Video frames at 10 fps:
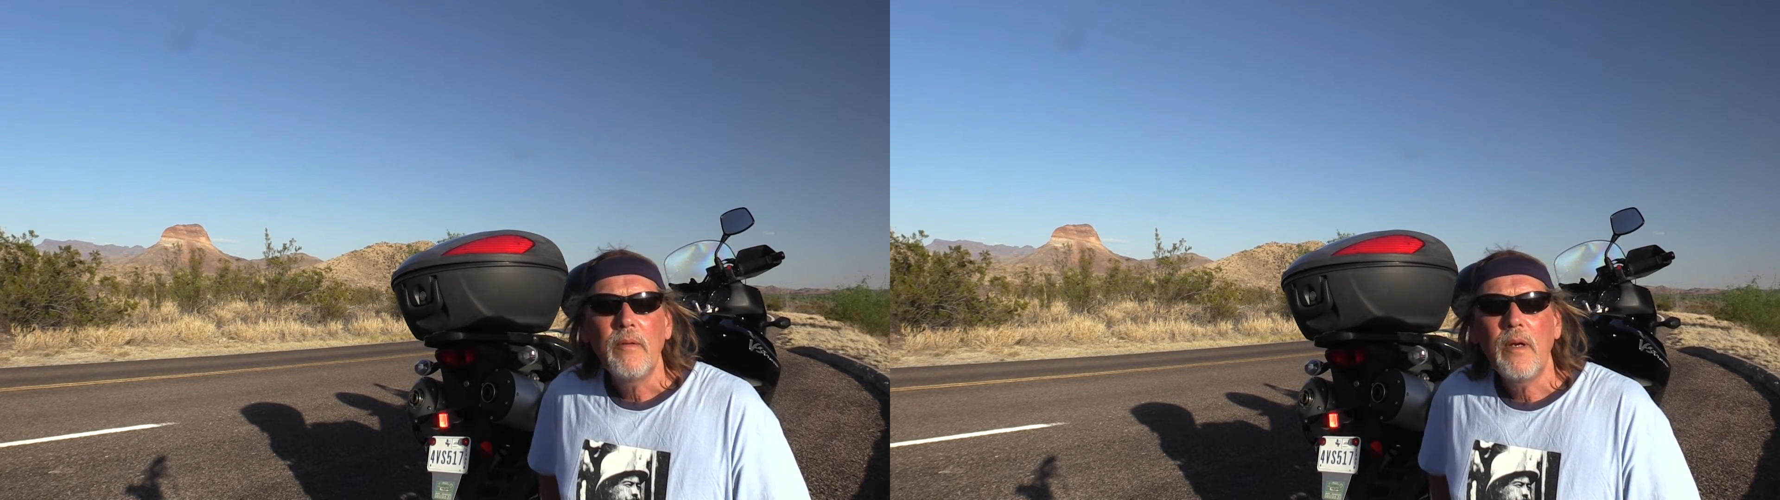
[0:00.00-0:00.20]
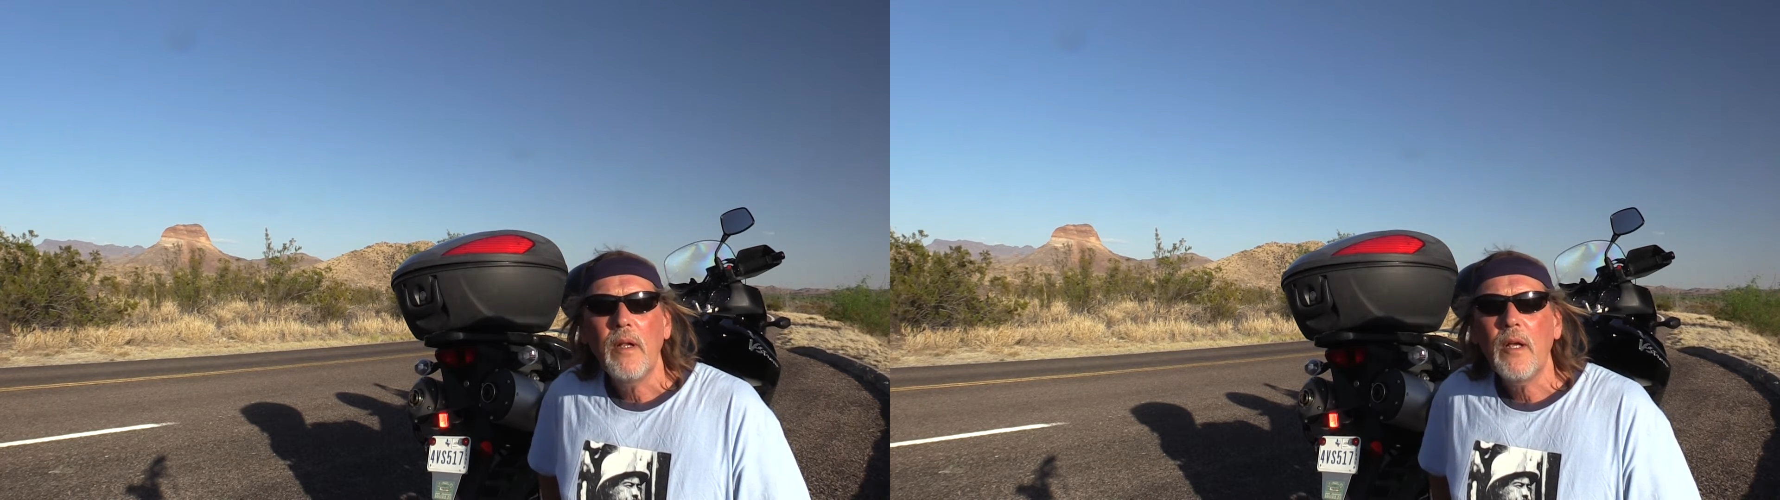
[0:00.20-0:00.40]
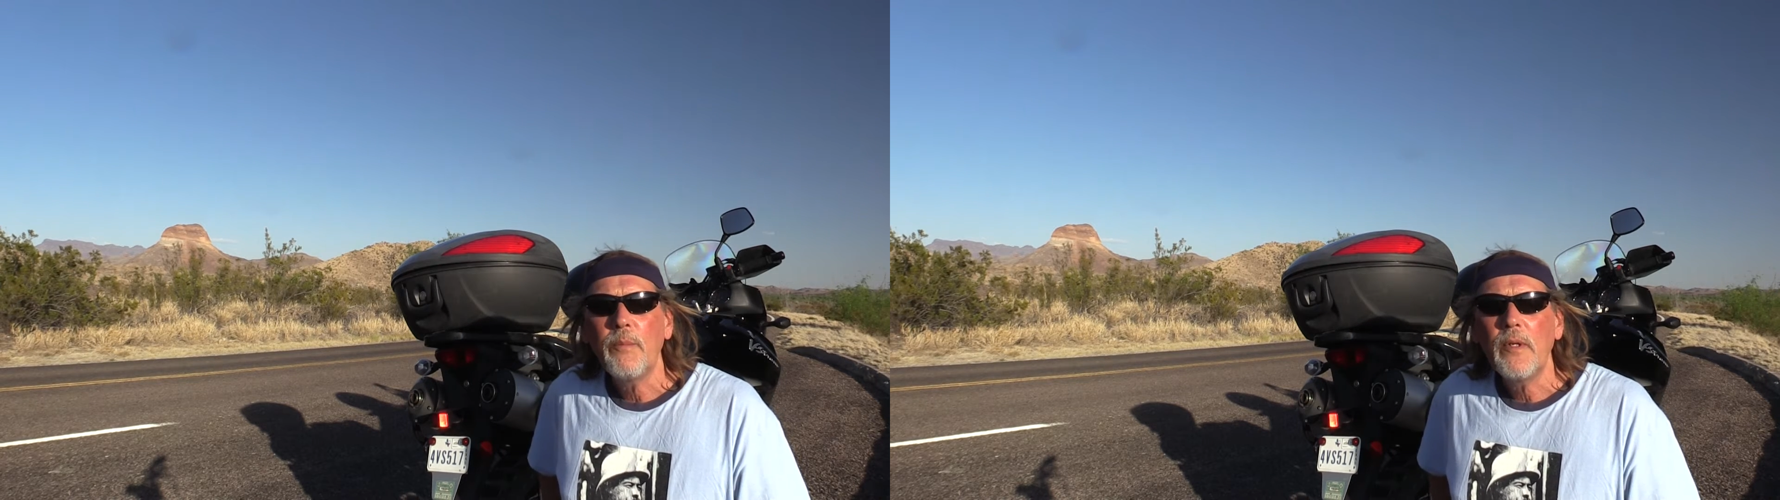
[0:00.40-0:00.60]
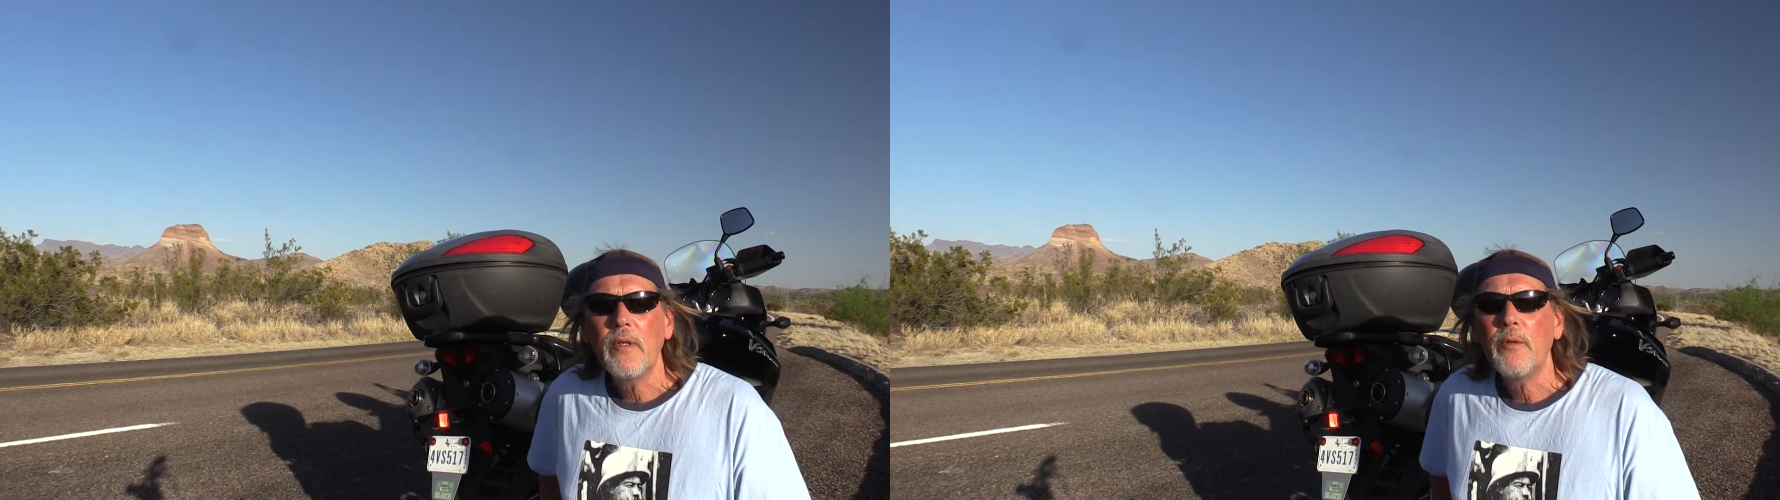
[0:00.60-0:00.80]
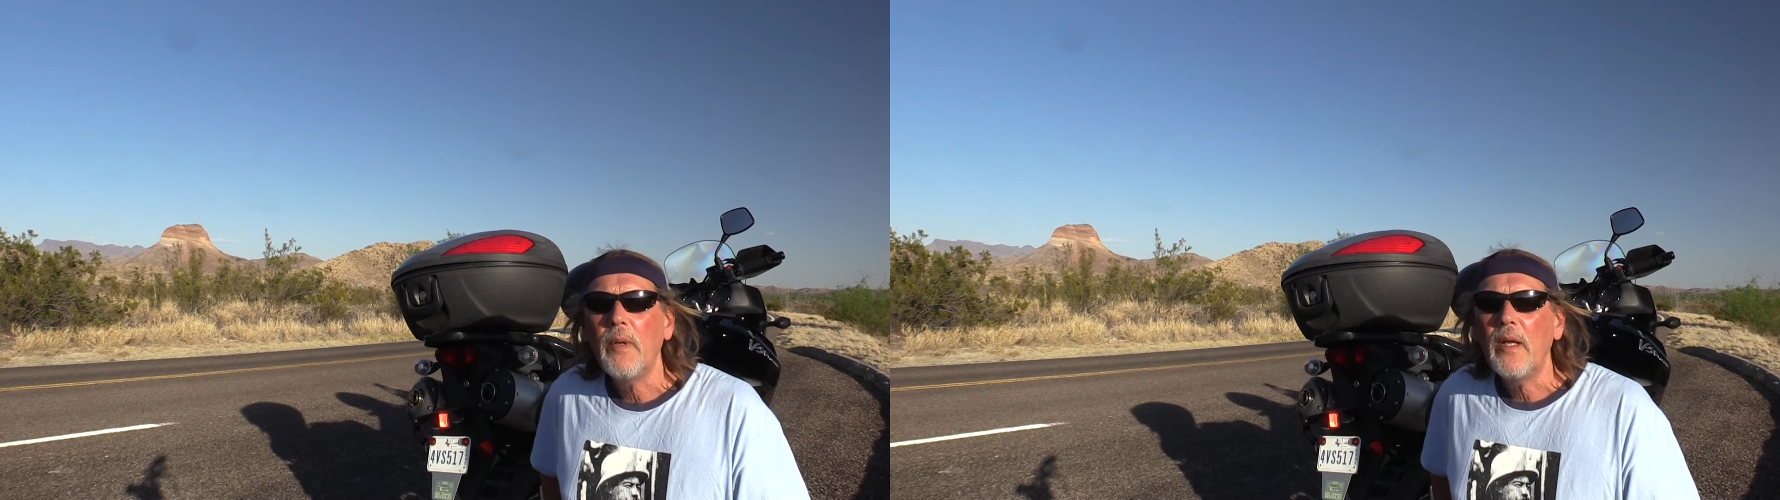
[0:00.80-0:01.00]
Running a couple
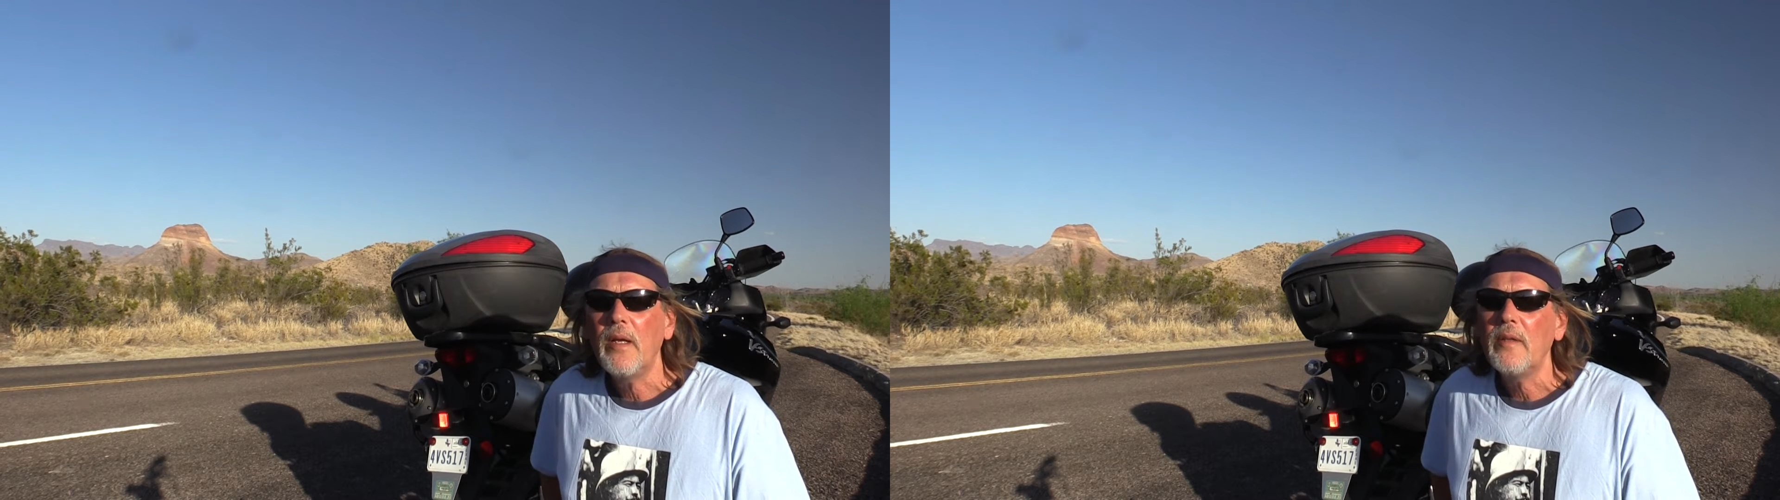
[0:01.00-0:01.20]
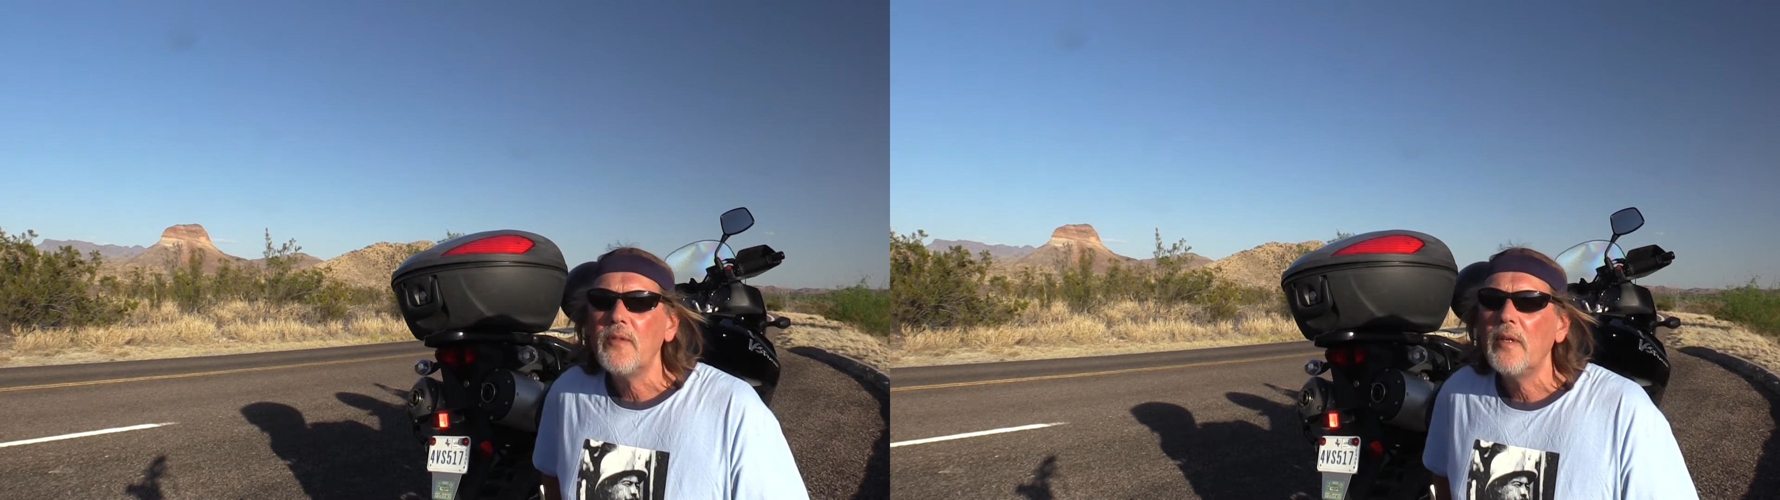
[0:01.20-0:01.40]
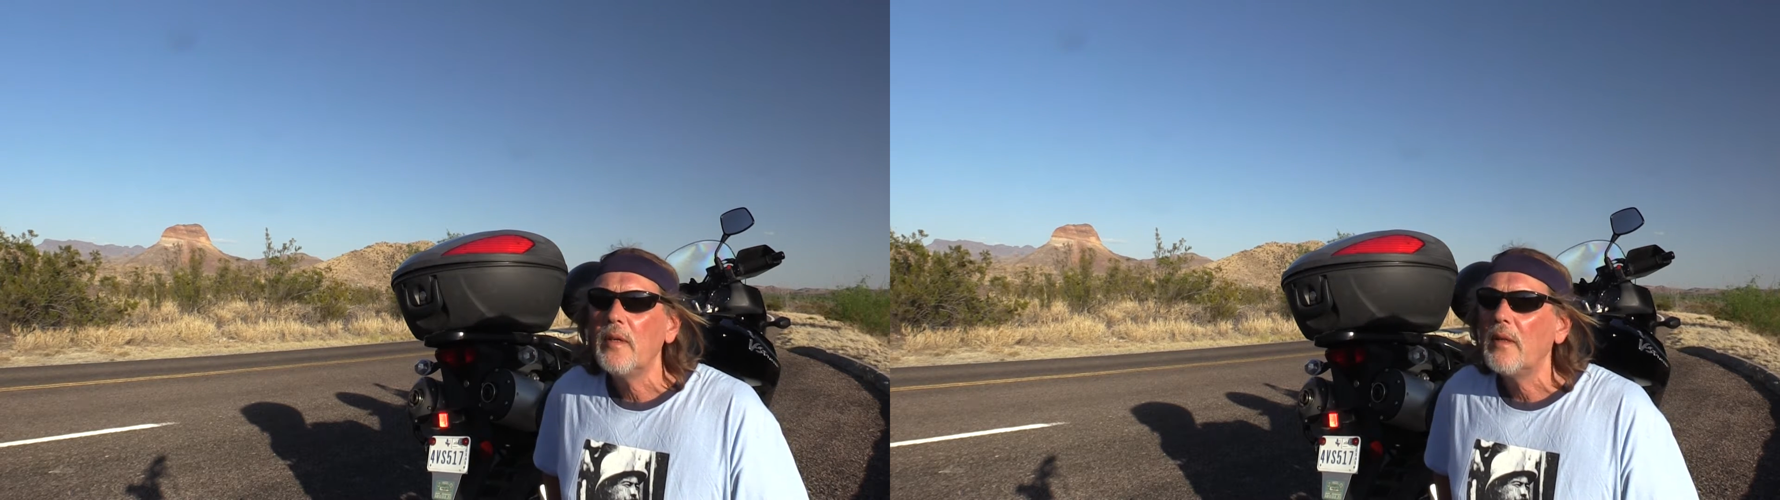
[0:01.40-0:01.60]
hundred miles here